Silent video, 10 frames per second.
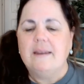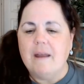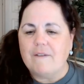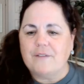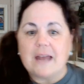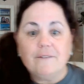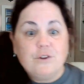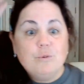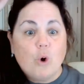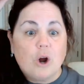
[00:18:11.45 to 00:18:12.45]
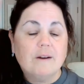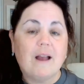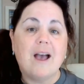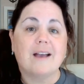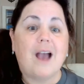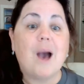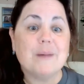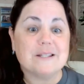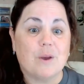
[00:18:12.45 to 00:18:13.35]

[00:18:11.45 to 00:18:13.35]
Now, I've got a few more comments,